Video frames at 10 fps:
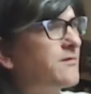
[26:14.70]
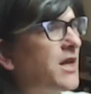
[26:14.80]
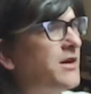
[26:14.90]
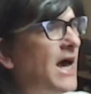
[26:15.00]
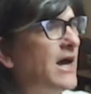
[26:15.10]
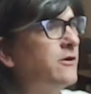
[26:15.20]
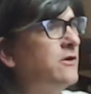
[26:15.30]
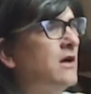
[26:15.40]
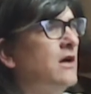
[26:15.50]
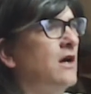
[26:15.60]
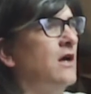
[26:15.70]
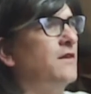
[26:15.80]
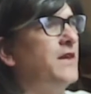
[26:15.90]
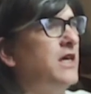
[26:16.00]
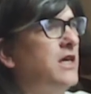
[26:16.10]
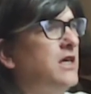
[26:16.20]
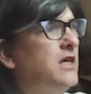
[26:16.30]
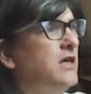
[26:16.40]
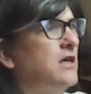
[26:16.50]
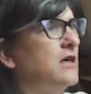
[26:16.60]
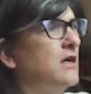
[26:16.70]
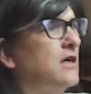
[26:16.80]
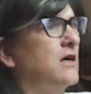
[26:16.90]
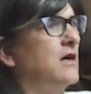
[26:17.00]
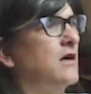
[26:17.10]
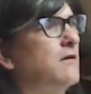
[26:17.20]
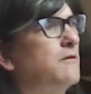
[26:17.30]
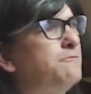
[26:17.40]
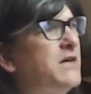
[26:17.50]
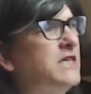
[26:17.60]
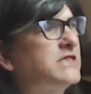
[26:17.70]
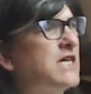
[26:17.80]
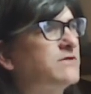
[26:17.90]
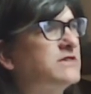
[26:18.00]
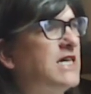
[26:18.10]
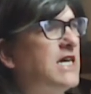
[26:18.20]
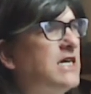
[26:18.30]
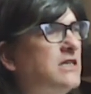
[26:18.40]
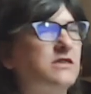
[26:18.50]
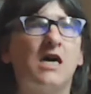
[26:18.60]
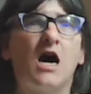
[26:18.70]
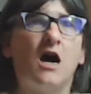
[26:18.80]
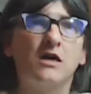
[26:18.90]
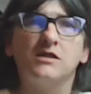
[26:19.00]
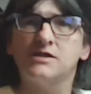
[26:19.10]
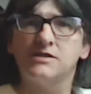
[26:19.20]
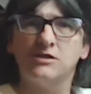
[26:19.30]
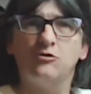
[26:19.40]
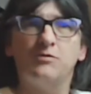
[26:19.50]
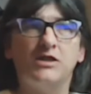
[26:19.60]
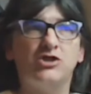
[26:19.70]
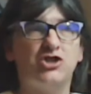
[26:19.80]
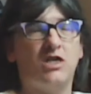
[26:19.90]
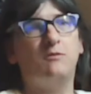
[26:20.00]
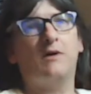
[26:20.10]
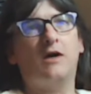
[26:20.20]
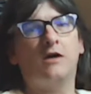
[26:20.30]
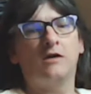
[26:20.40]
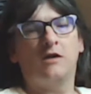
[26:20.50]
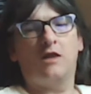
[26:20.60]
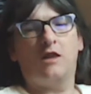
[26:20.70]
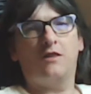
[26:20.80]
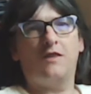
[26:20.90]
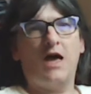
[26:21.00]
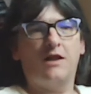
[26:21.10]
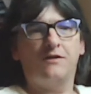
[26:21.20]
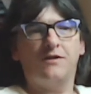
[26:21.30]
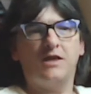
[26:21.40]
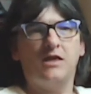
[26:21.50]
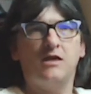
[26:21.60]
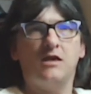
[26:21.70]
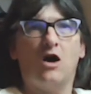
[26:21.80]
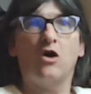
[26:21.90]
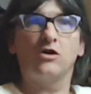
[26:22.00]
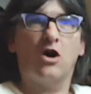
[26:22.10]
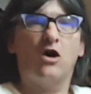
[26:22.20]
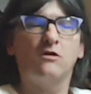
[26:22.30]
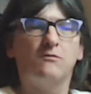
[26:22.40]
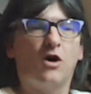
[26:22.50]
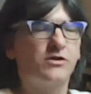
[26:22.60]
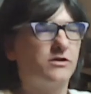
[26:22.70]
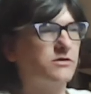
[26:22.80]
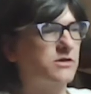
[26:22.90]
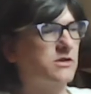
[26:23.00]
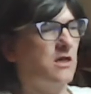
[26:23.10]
Now, the B17s are considerably cheaper than the Hong Kong models.